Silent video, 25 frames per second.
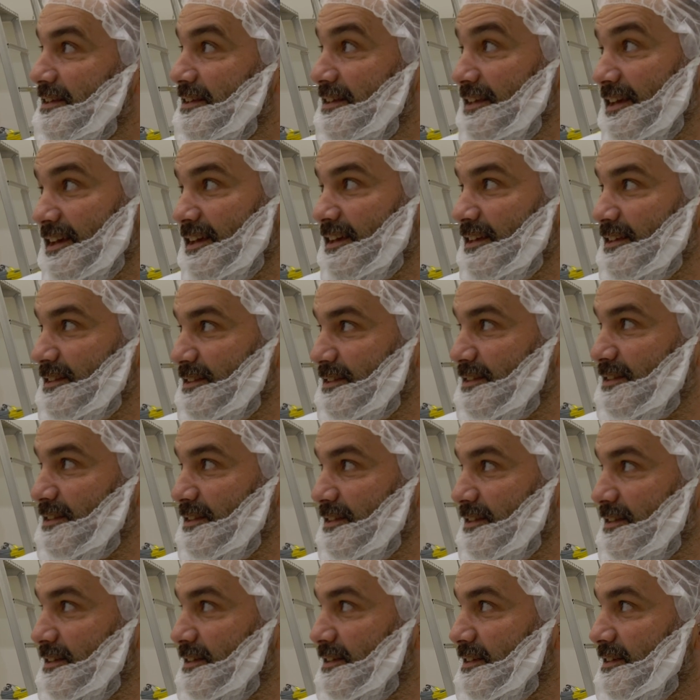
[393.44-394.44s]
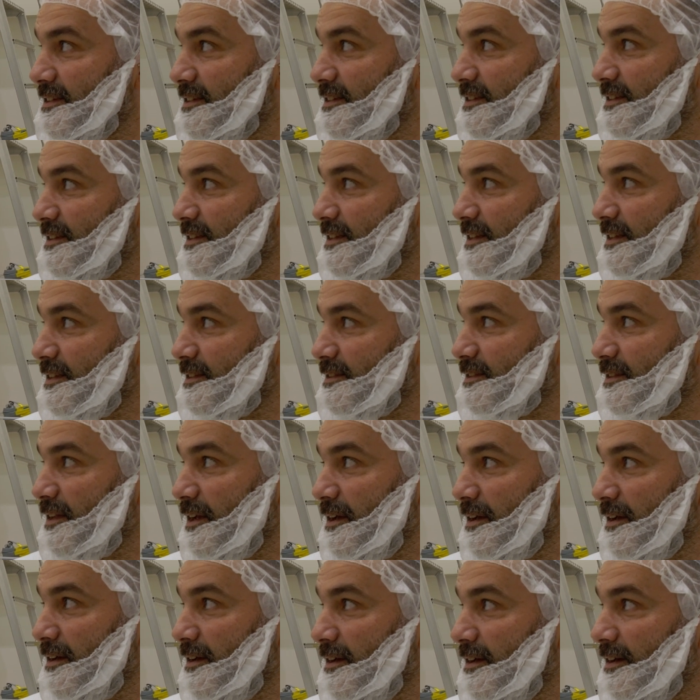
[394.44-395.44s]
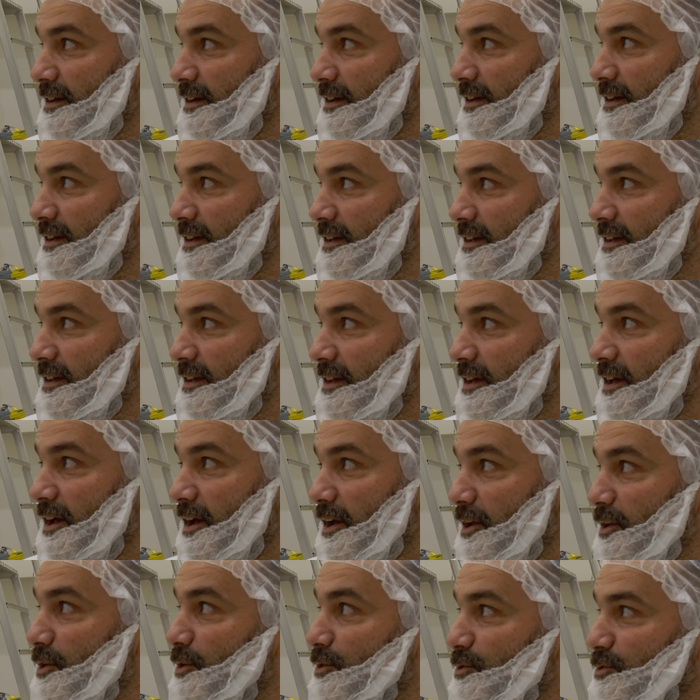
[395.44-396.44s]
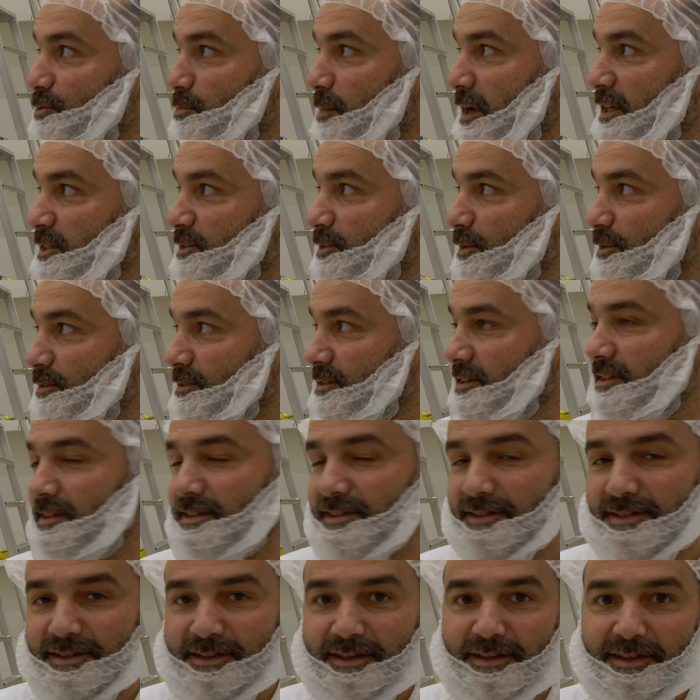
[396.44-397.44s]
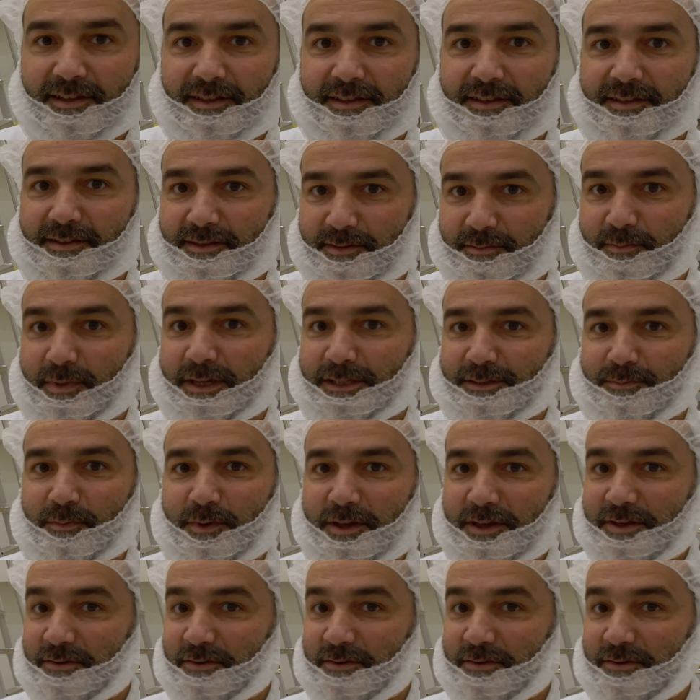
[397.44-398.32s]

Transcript: yeah, it, it is uh, a huge milestone. It makes me